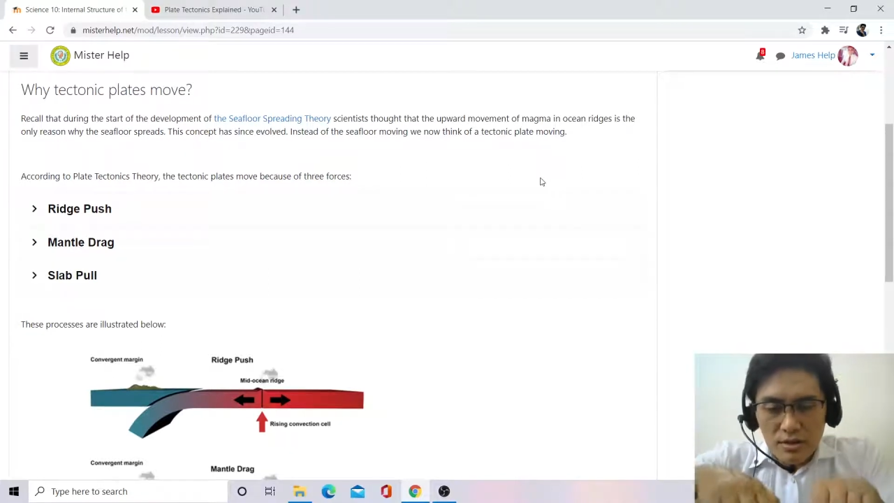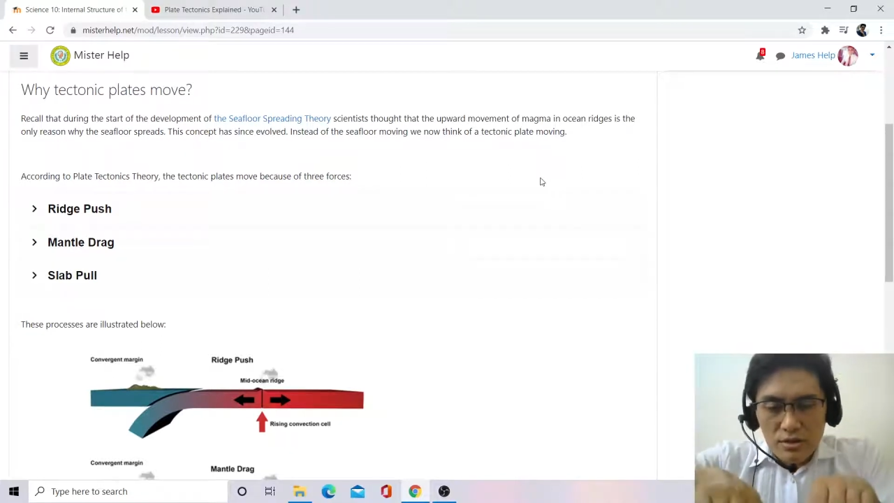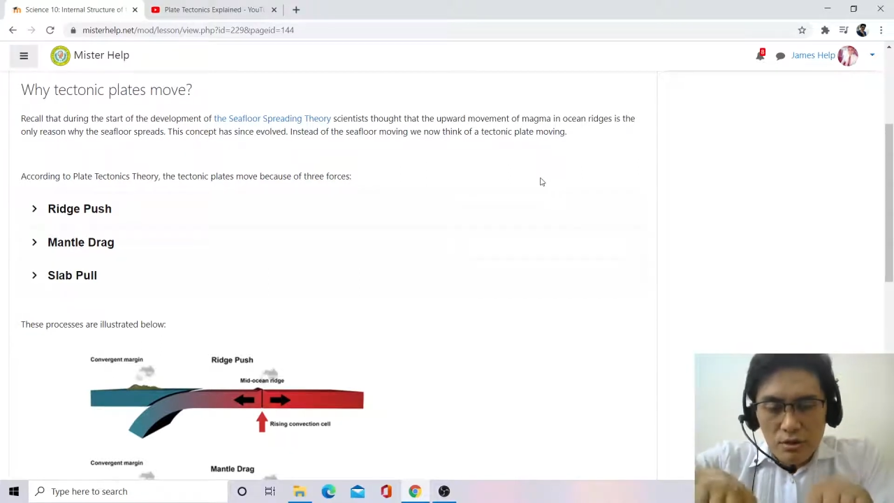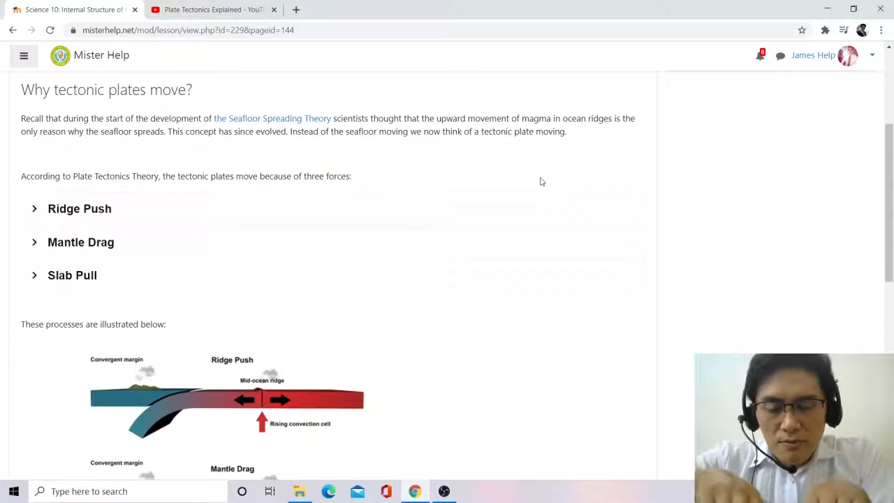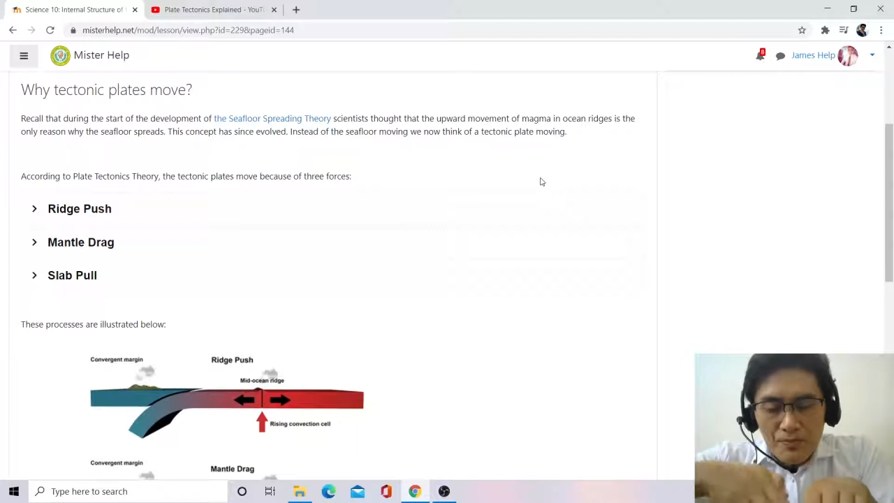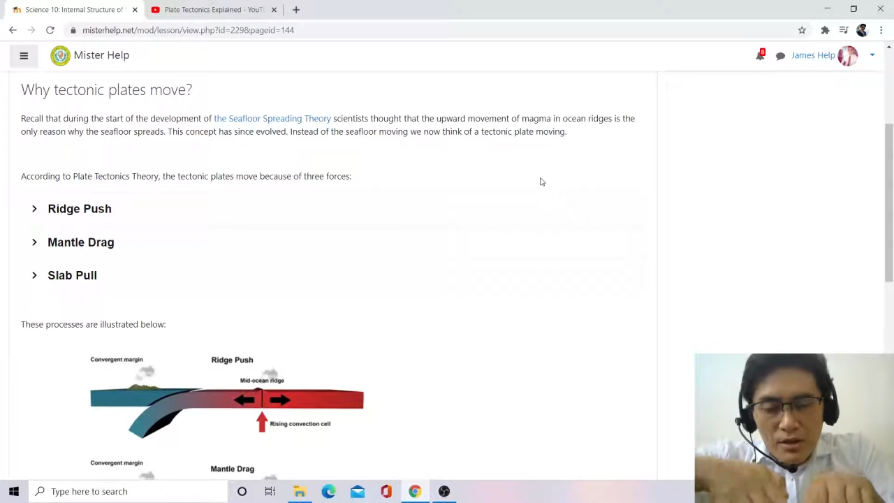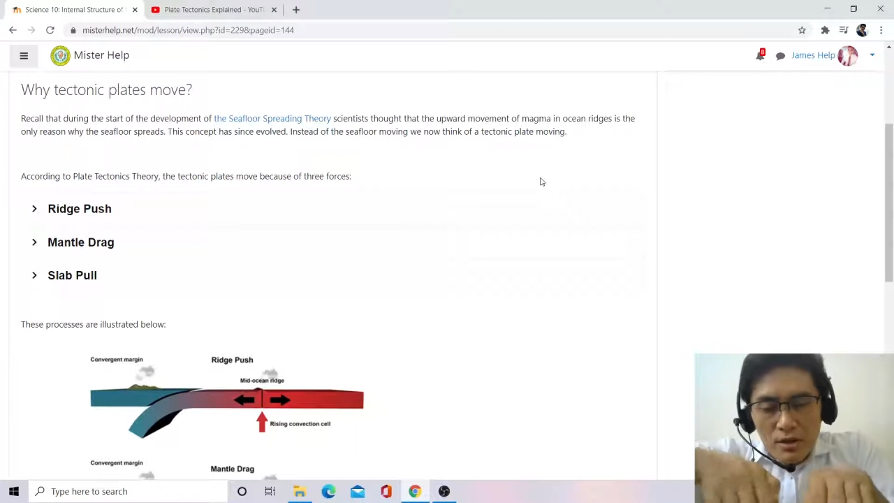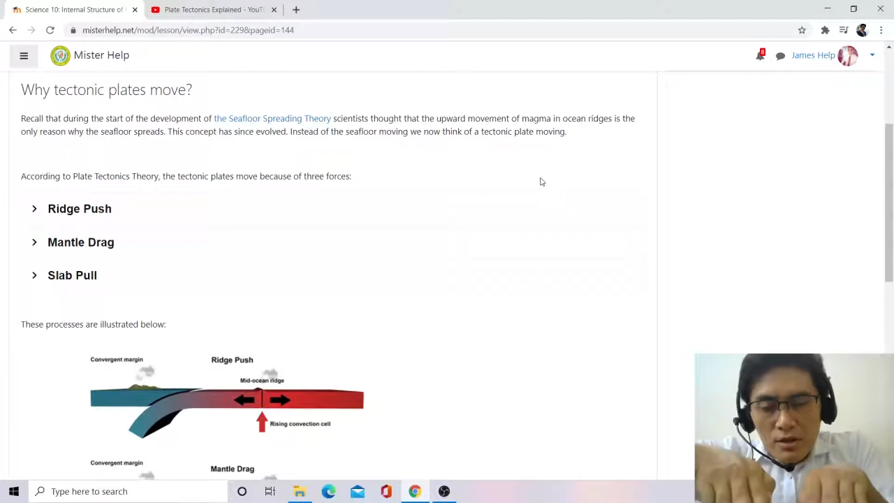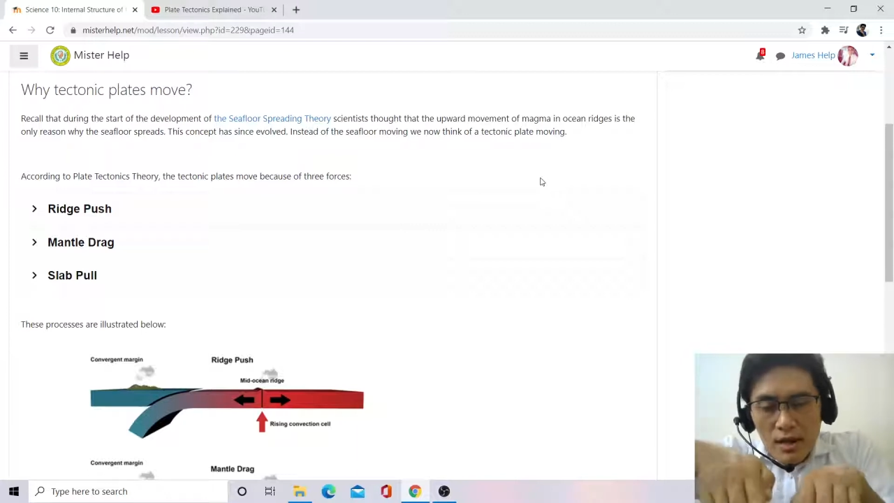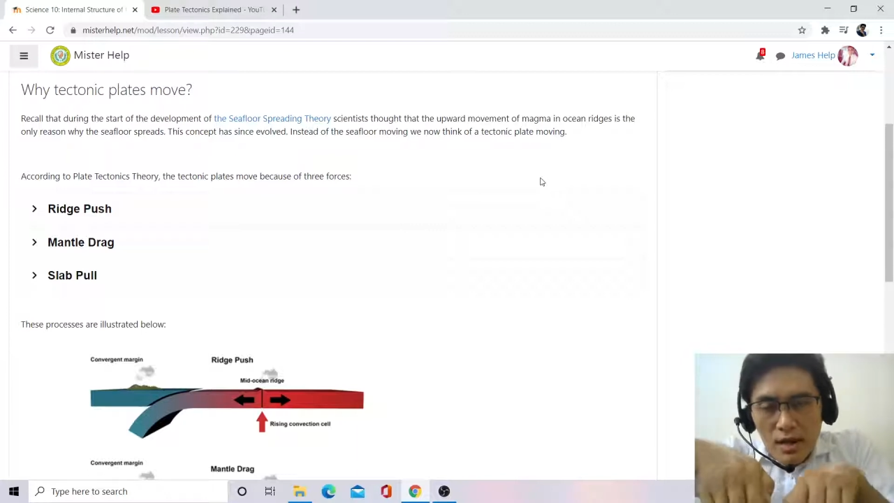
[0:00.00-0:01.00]
So
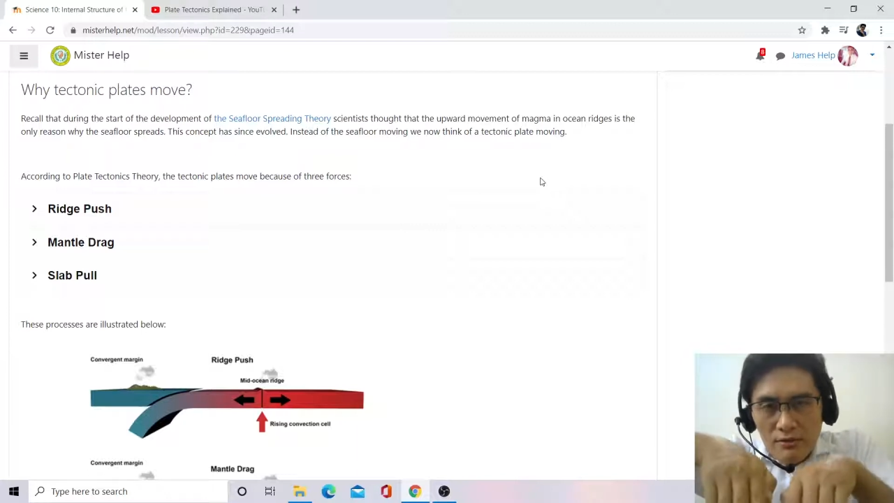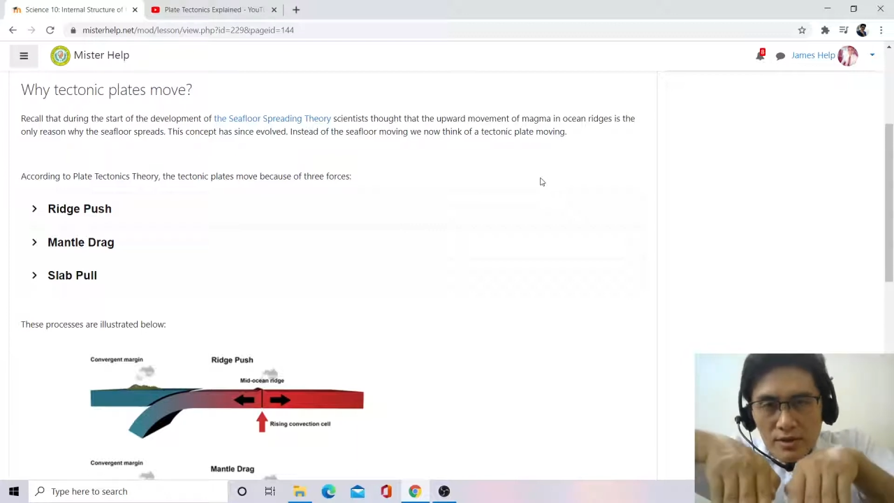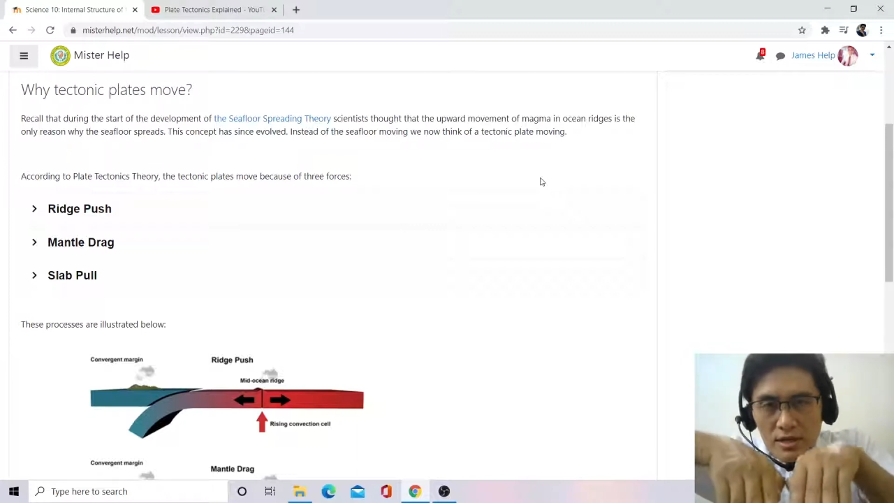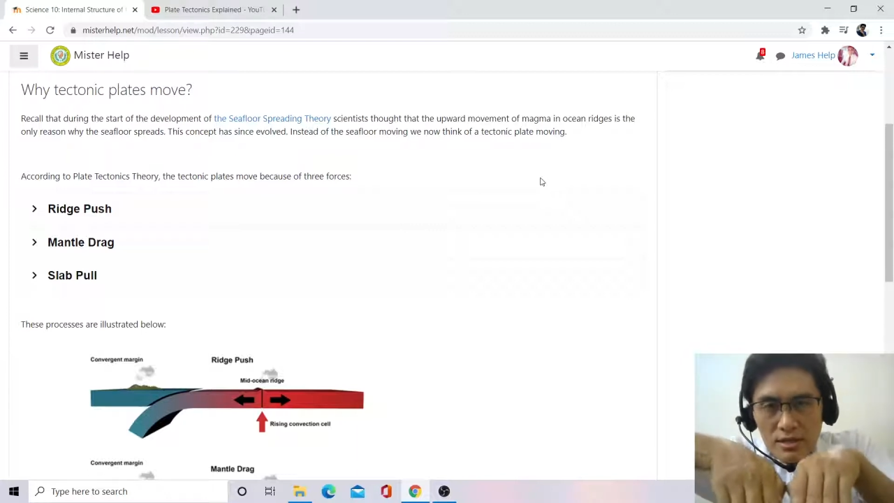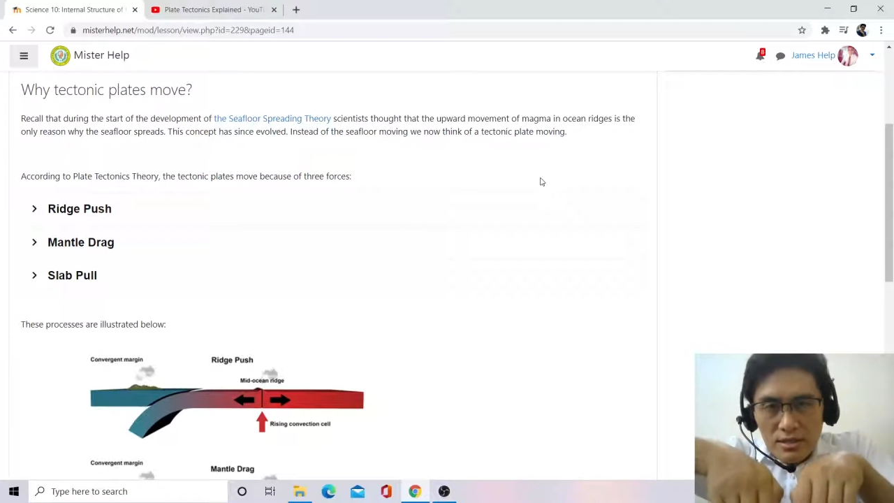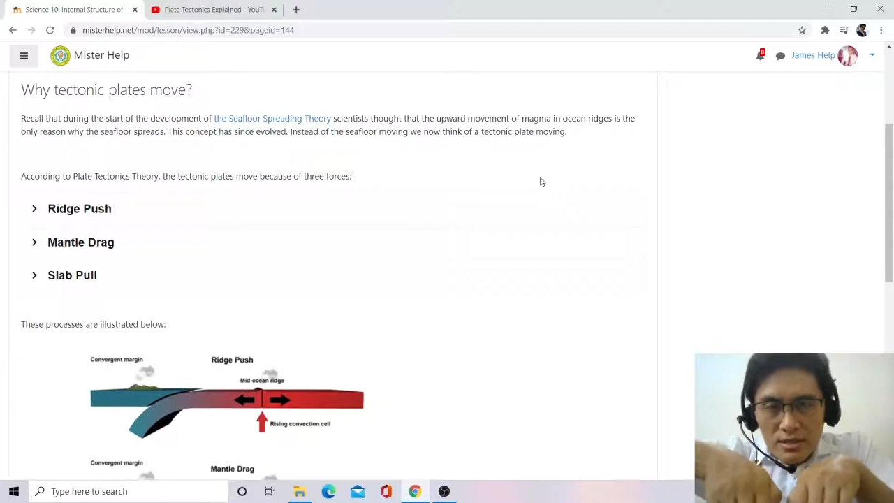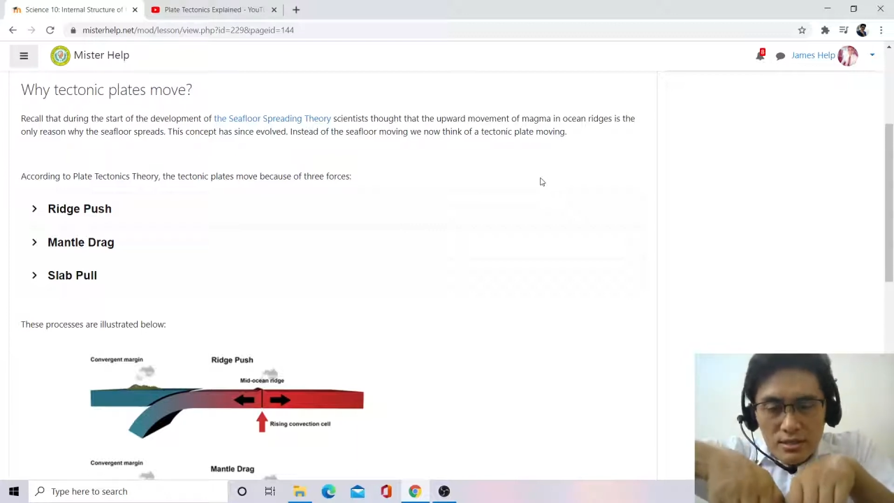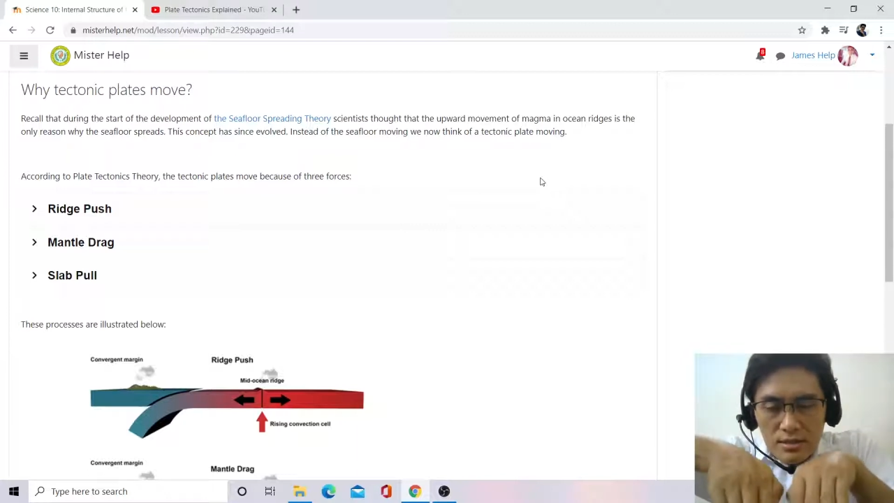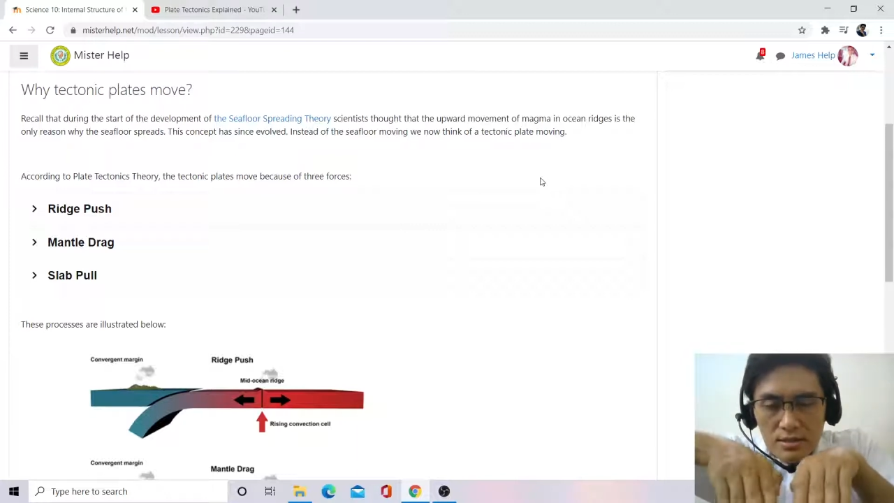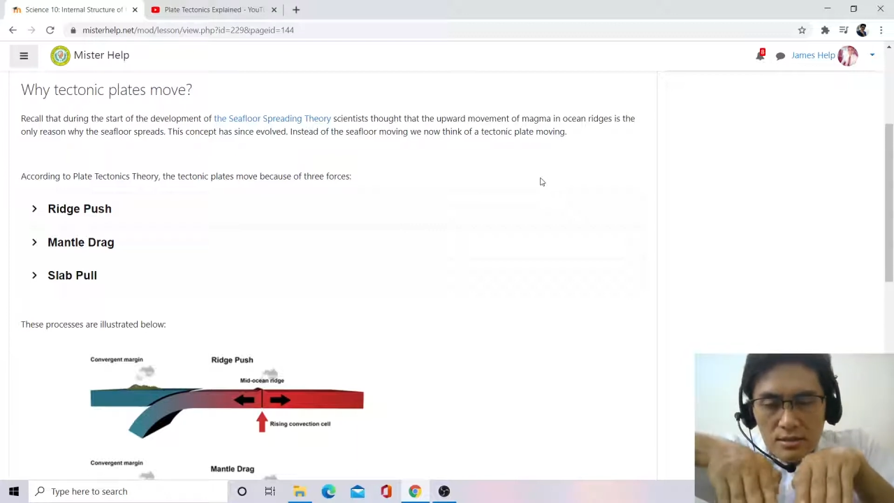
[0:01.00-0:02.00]
you have
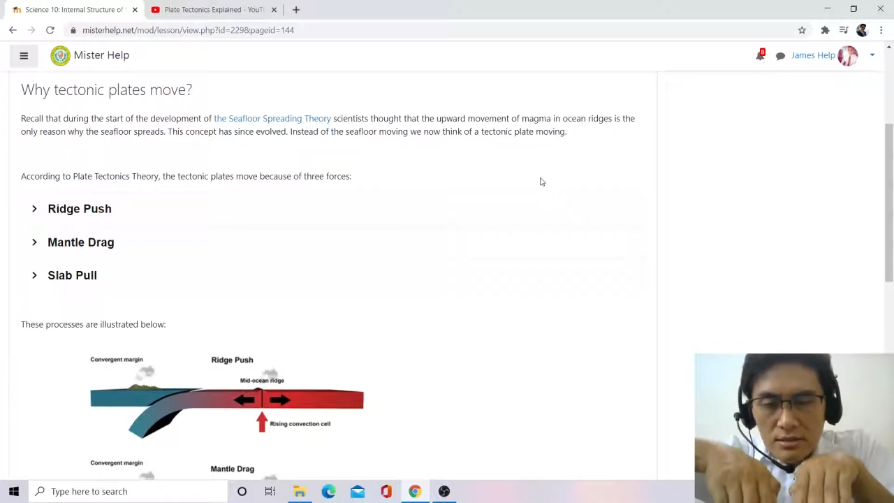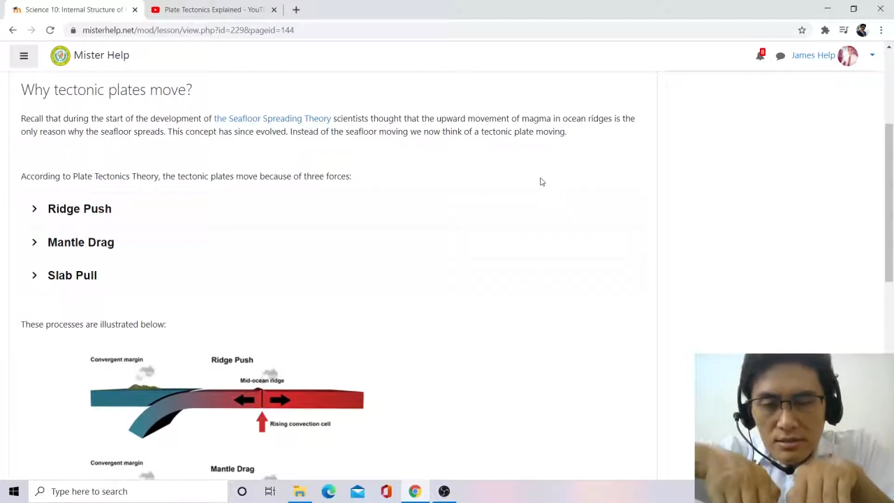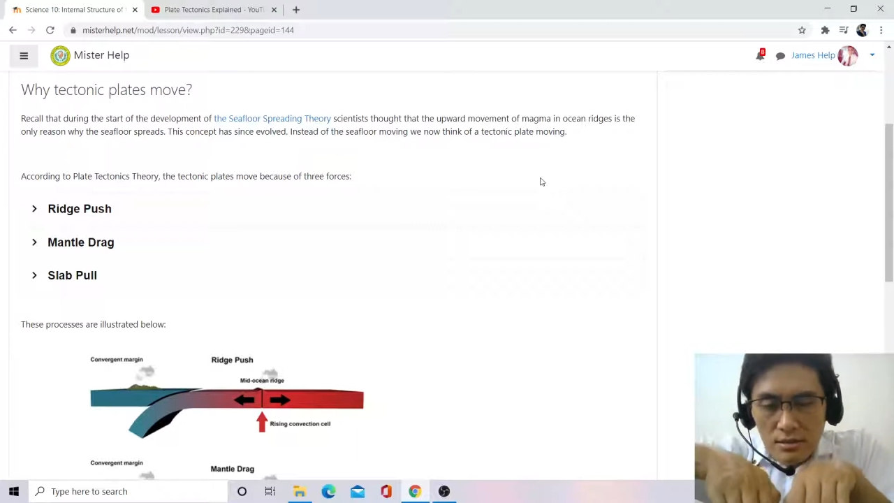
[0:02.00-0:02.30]
these